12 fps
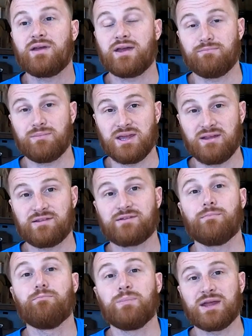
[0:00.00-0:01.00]
it
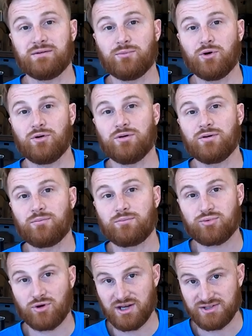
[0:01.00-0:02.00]
means minimal
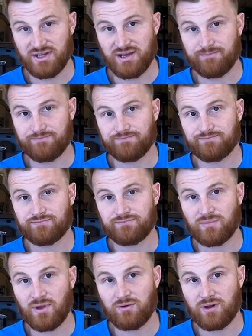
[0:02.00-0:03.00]
bracing.
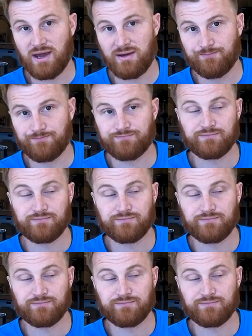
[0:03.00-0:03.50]
Okay?